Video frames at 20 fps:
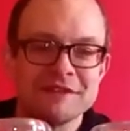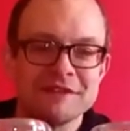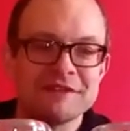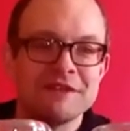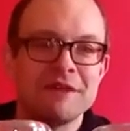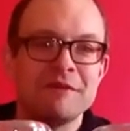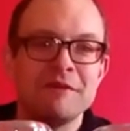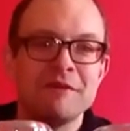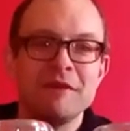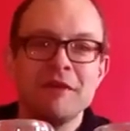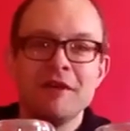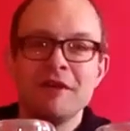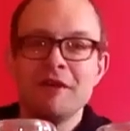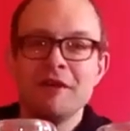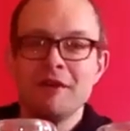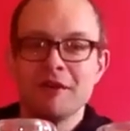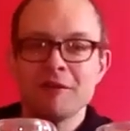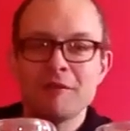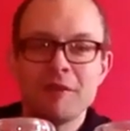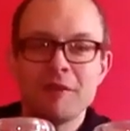So
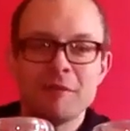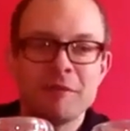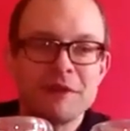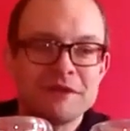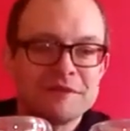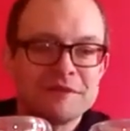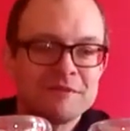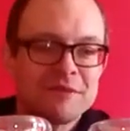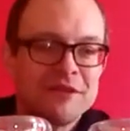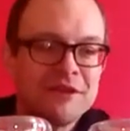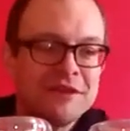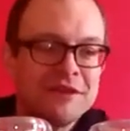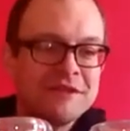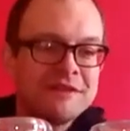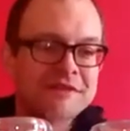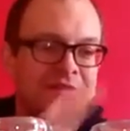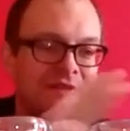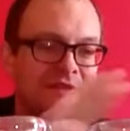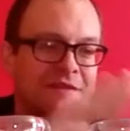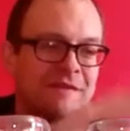quite pleased with
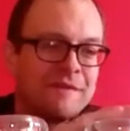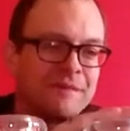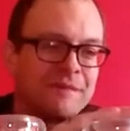these.